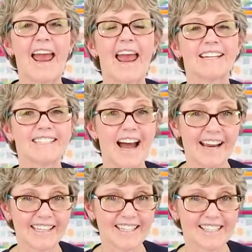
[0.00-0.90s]
and
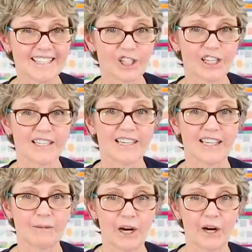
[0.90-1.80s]
Tiny Stitches
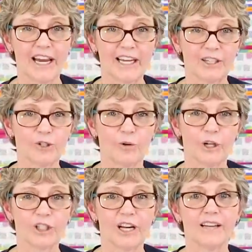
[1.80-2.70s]
in Marietta,
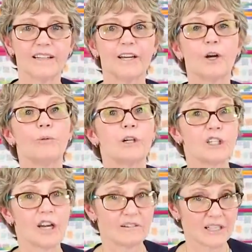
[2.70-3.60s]
Georgia. We
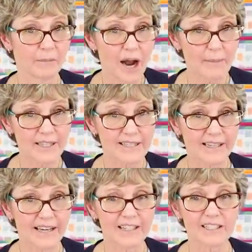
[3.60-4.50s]
shared some comments
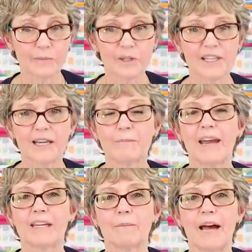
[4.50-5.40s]
that customers had
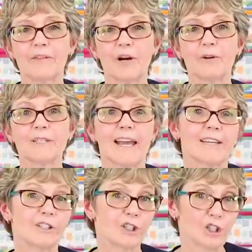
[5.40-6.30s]
made about those,
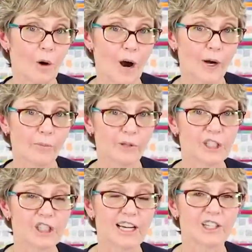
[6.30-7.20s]
and to show our
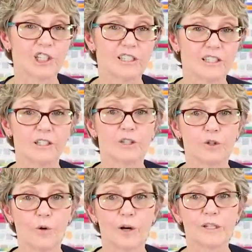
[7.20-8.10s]
appreciation to the
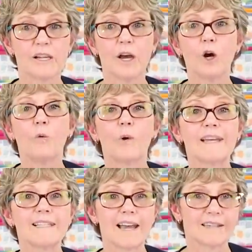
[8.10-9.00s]
stores, we
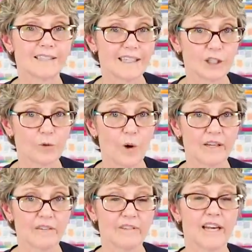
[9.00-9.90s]
sent each
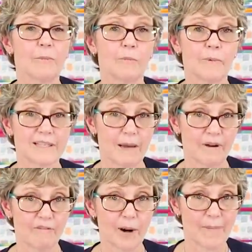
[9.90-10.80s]
one of them some
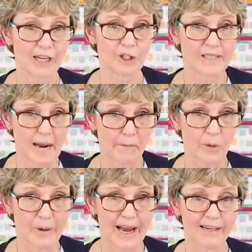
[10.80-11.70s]
of our mesh
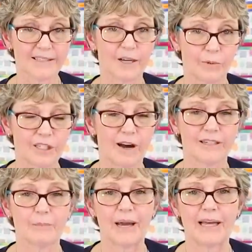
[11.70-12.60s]
sample packs that we
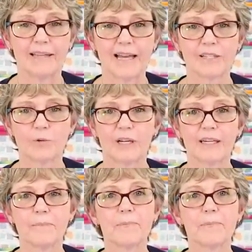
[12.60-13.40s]
talked about last week.